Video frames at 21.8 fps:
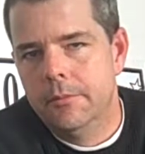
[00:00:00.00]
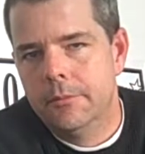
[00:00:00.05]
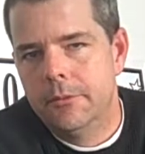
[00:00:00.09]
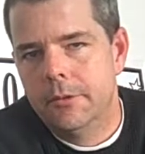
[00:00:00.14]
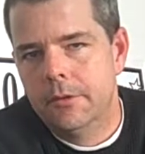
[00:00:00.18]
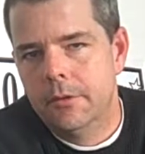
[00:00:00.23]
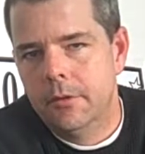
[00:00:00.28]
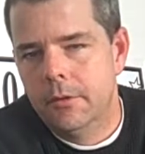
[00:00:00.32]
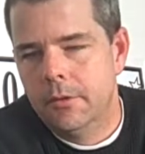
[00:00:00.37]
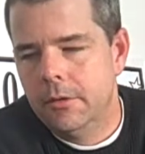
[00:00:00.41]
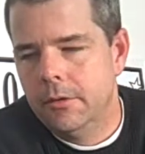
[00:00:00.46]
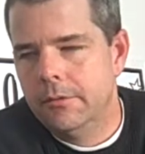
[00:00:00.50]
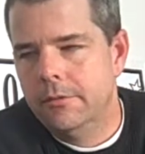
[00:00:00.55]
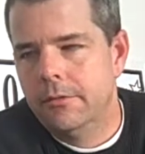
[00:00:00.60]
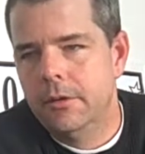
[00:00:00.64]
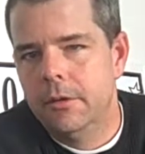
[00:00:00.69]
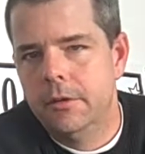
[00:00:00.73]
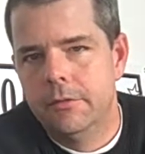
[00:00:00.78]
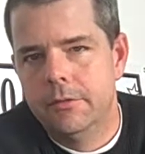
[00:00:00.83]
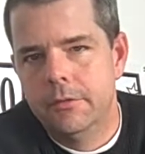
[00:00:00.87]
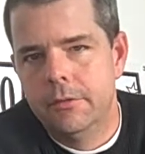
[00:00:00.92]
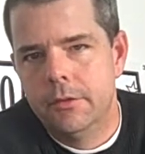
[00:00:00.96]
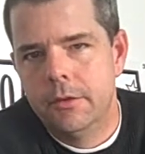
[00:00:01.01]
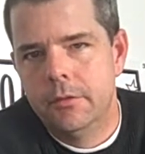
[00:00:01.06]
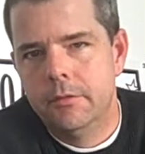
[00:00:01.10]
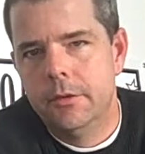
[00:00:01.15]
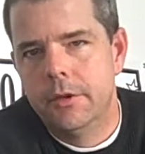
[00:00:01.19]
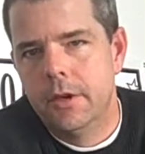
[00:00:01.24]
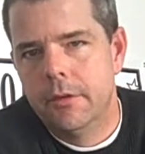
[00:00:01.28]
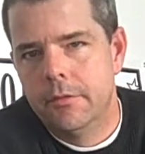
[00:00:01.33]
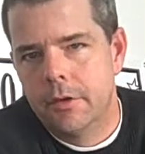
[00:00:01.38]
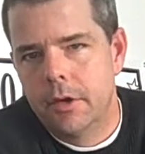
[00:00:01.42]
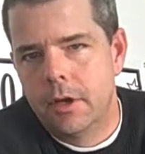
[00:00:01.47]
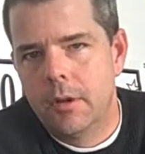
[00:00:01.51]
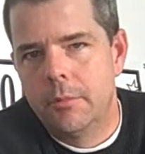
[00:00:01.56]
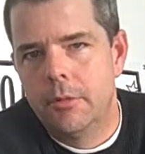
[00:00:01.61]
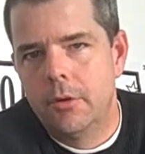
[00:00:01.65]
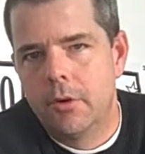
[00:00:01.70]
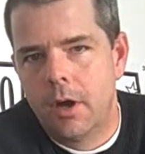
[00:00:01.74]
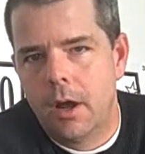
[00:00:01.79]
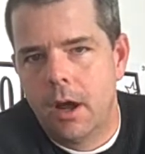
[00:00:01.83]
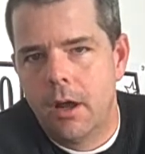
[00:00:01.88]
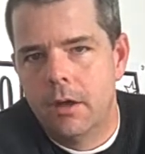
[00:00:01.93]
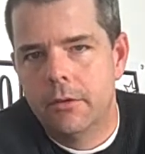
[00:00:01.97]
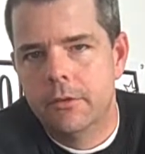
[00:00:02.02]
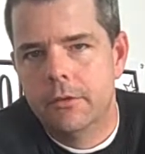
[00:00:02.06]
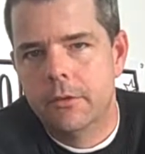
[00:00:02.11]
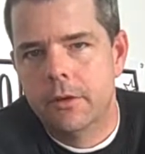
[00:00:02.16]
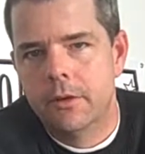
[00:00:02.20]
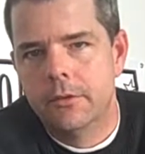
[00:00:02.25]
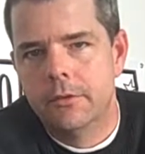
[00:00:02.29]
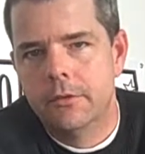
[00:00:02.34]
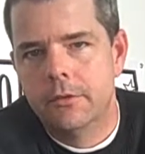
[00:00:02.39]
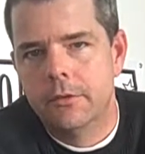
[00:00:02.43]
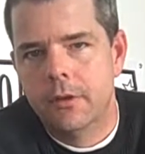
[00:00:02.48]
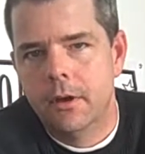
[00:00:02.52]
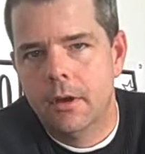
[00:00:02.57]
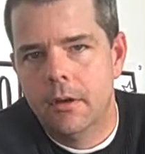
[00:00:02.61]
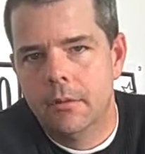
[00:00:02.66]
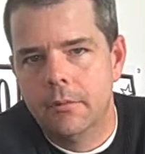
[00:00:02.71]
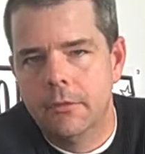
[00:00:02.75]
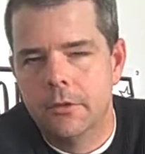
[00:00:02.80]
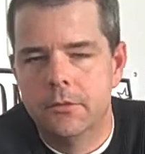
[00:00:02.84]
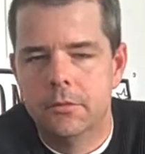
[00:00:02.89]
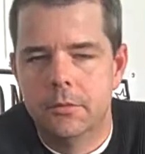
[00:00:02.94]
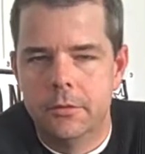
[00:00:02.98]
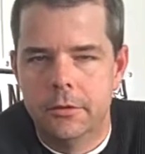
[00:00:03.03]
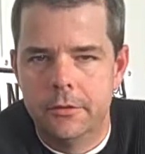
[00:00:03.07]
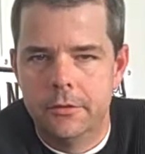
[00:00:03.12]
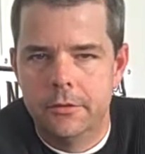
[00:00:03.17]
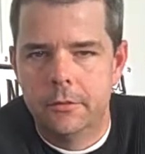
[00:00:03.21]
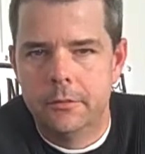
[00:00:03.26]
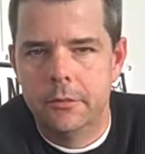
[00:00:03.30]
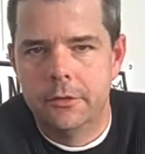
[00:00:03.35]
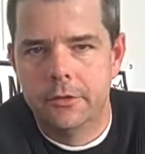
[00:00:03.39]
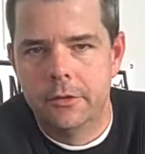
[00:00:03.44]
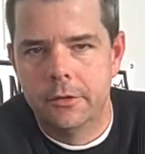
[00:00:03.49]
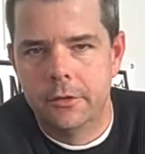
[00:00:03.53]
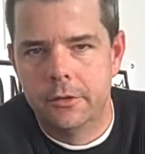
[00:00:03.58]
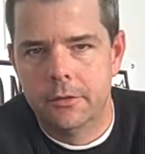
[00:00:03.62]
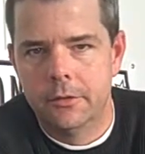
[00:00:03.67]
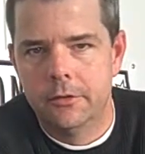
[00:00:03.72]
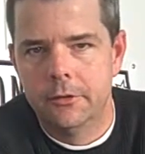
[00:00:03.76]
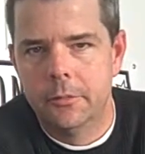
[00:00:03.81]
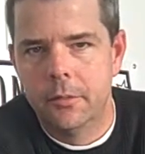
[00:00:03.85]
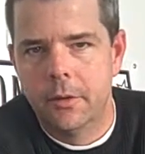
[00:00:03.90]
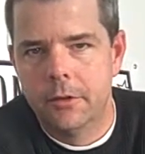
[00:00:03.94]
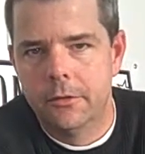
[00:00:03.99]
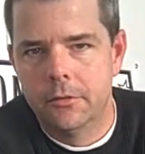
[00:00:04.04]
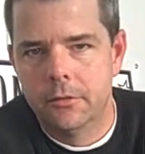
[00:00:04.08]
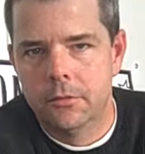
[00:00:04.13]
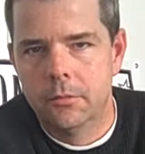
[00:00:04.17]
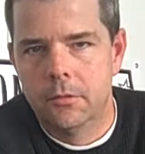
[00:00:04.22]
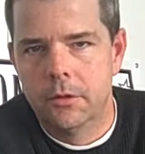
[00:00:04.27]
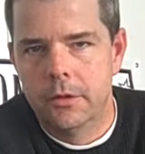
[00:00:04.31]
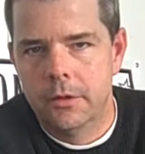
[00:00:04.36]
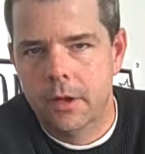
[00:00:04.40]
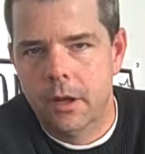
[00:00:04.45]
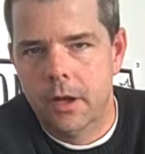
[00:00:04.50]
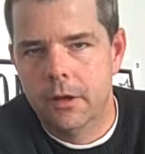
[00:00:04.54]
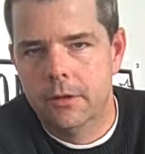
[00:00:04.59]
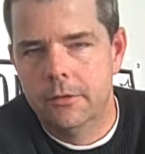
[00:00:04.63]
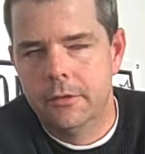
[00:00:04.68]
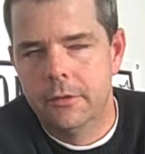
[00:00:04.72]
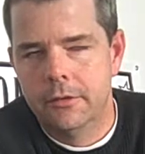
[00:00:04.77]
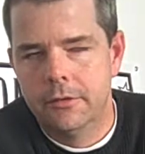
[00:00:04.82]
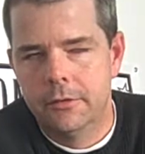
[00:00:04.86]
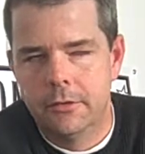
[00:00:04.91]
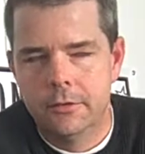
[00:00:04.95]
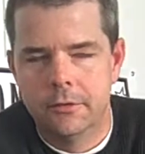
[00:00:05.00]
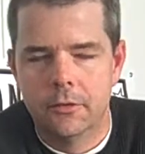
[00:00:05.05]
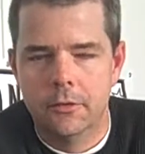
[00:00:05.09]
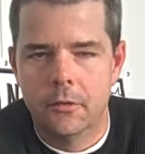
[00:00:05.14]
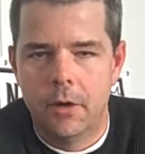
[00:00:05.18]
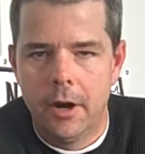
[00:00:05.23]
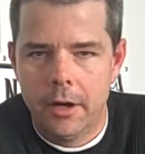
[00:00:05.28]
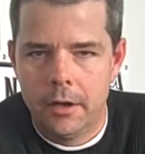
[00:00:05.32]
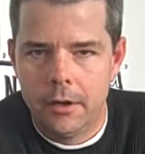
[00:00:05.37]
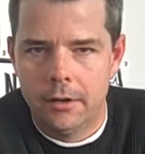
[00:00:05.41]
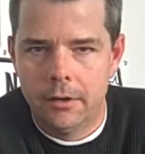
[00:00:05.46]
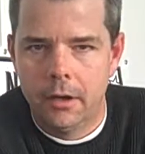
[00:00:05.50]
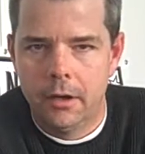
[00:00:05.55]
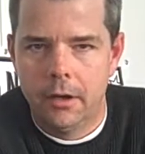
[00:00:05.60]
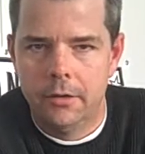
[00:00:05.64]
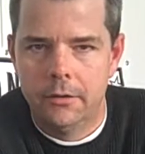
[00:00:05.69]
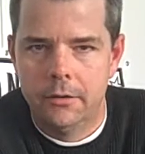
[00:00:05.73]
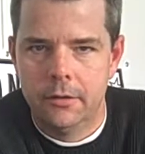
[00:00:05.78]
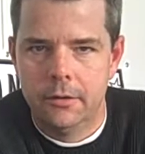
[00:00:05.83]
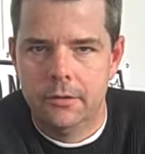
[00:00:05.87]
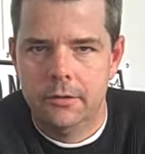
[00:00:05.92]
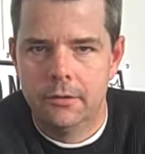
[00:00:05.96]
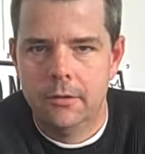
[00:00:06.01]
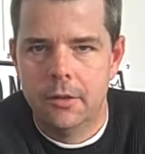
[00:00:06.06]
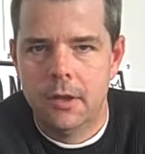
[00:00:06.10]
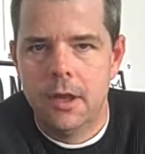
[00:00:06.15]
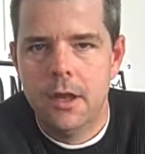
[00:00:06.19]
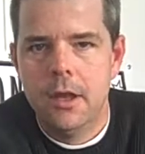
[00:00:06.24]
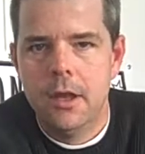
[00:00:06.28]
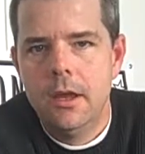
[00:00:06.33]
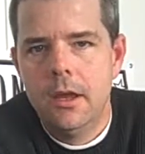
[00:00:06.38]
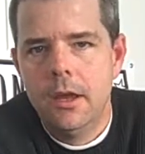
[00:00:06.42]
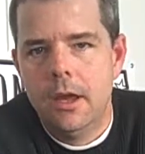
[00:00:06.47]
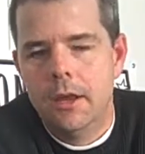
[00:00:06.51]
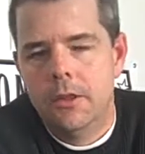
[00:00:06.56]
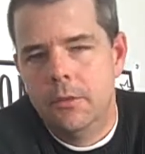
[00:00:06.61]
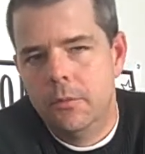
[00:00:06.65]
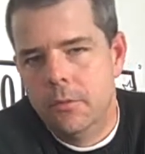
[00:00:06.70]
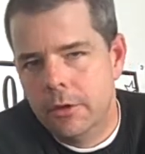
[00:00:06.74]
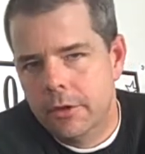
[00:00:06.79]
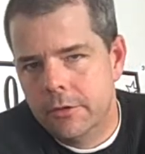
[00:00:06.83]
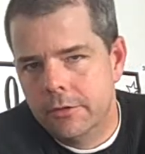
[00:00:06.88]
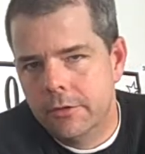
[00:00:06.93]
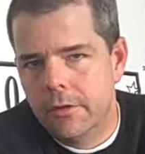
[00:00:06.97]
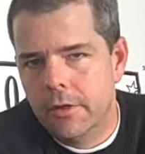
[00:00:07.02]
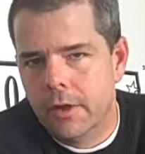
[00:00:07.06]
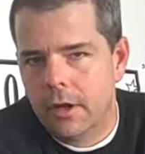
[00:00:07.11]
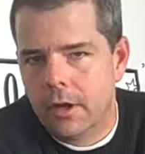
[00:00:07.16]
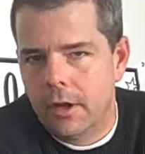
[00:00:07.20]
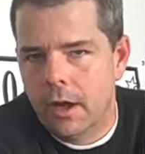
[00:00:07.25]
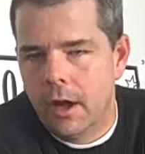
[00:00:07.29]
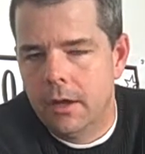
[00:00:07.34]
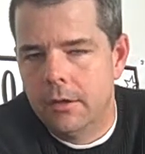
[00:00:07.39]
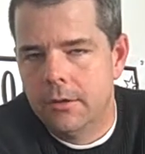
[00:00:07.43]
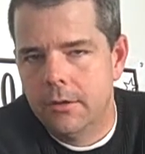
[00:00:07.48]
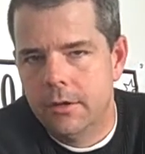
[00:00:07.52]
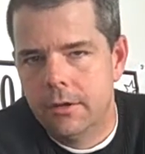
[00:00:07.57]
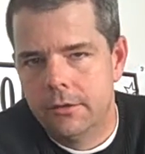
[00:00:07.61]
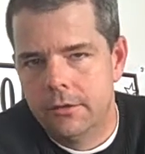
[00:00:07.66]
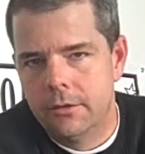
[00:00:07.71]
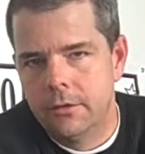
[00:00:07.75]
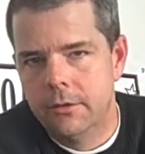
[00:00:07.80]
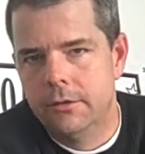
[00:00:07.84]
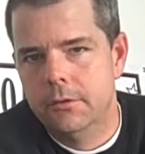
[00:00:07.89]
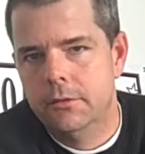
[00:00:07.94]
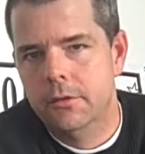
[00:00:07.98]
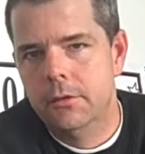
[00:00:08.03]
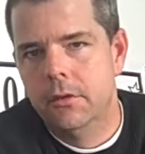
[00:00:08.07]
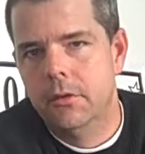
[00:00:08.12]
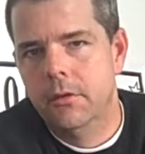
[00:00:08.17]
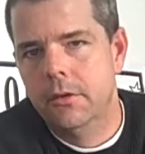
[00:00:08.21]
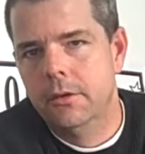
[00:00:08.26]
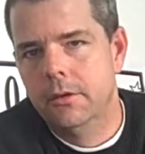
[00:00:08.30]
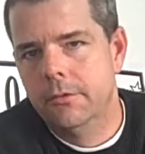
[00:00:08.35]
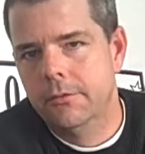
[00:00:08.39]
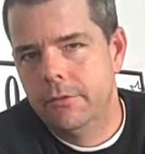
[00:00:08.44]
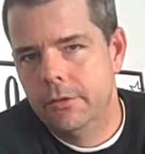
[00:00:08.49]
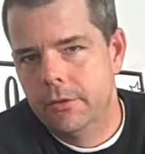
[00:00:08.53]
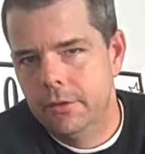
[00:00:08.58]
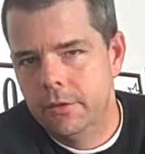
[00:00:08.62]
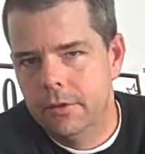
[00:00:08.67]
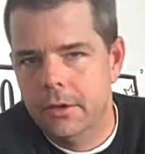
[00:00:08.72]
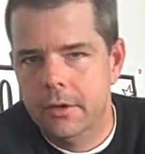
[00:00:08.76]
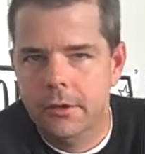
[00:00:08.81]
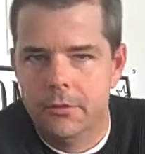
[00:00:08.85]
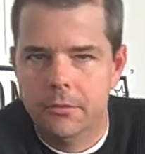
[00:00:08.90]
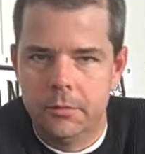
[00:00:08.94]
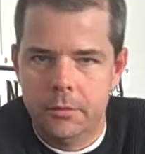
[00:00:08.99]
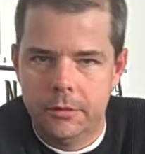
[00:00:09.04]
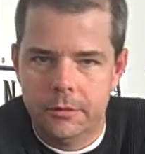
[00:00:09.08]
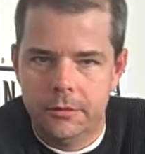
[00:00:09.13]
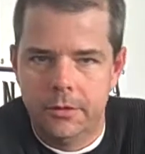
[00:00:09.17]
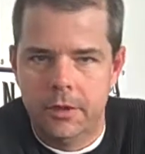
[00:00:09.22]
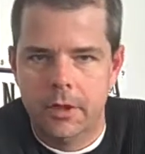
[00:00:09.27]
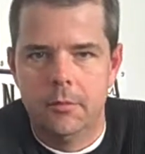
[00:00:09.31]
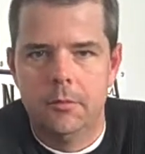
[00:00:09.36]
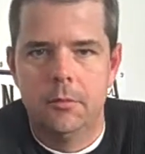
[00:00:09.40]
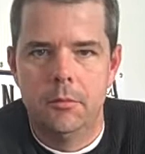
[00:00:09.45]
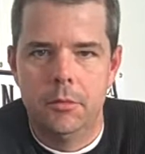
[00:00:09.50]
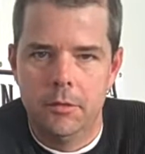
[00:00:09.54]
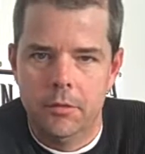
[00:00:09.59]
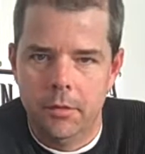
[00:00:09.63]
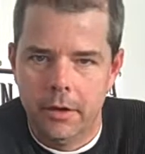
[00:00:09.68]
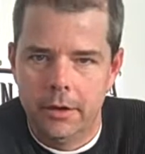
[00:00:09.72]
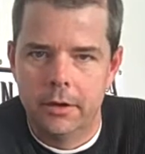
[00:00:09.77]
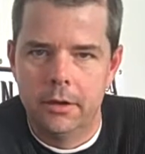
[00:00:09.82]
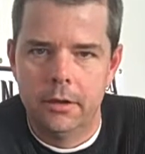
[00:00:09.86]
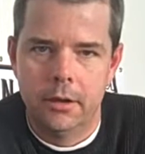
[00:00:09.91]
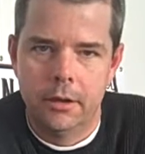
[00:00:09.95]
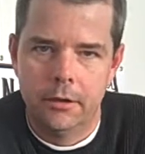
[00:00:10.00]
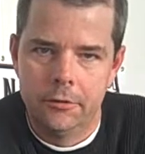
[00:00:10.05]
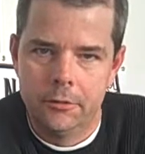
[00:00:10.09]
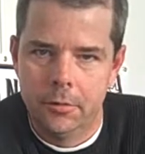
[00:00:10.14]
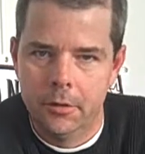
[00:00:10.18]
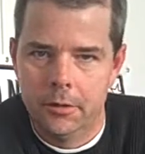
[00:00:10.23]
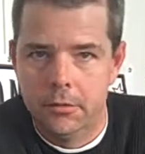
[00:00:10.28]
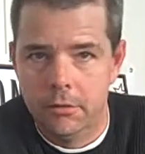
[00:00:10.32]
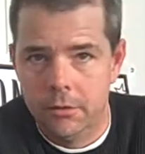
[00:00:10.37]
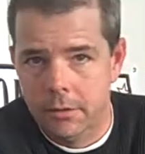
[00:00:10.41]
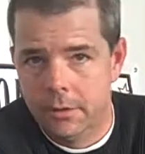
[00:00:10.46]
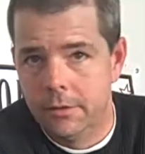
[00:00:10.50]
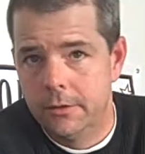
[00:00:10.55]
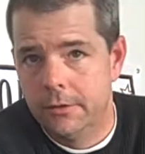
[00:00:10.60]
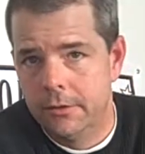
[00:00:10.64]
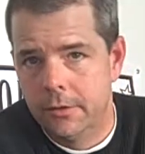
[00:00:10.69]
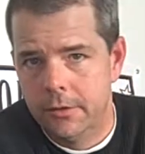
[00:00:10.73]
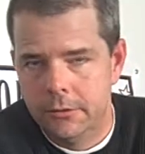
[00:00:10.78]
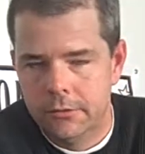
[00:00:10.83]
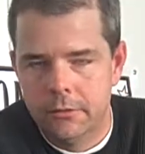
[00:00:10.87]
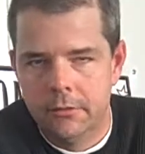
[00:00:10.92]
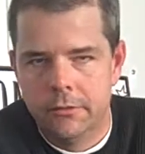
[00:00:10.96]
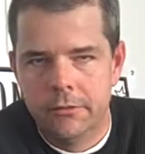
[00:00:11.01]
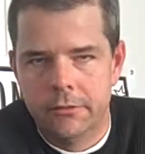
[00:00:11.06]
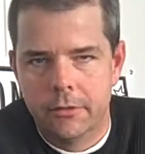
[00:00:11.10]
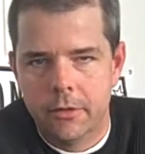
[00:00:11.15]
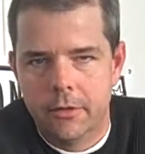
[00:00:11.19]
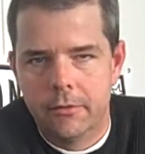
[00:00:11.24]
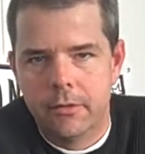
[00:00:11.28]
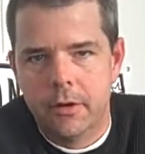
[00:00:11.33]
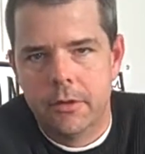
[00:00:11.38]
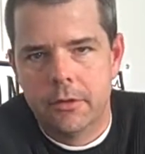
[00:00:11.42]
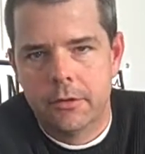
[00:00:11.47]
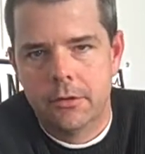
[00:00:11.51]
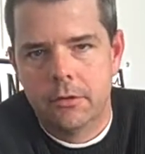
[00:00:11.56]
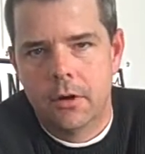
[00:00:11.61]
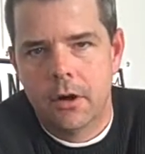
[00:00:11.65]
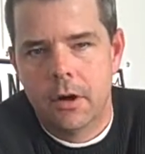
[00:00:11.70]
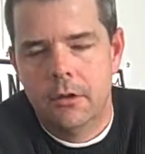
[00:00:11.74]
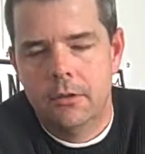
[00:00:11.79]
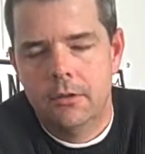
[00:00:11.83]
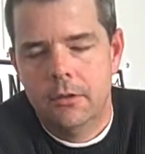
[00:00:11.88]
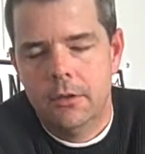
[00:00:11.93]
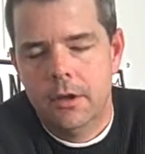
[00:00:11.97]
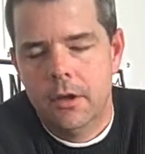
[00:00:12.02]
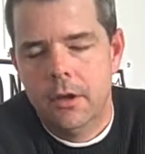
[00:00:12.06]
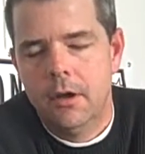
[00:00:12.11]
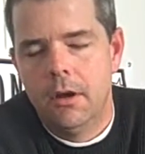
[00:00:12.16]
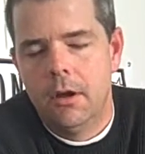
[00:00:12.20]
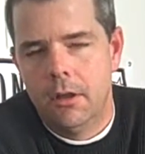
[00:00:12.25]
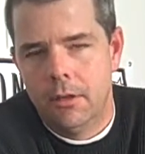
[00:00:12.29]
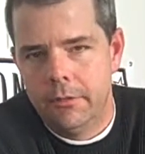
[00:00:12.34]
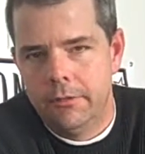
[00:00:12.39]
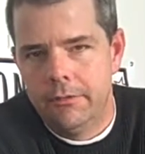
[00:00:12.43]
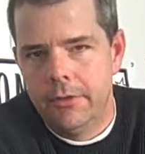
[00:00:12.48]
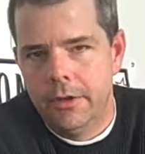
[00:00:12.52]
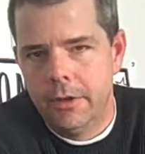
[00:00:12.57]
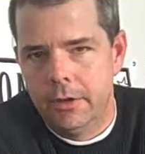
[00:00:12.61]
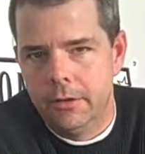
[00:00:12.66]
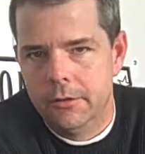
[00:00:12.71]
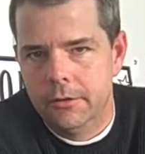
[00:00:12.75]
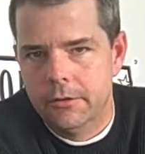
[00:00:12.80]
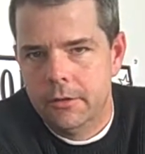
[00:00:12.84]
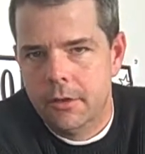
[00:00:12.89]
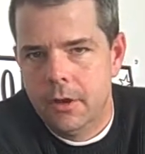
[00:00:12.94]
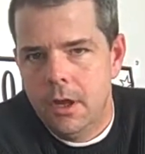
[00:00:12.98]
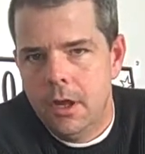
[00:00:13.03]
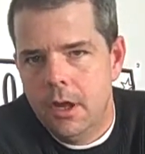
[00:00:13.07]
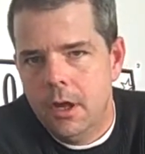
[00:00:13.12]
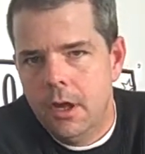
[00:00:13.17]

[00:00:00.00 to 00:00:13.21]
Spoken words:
So if we have a couple contests, the Twins in particular sponsor one contest. It's a writing contest, and the winners of that contest get to go on the field at a Twins game and be recognized by the organization in front of all the crowd, all the fans.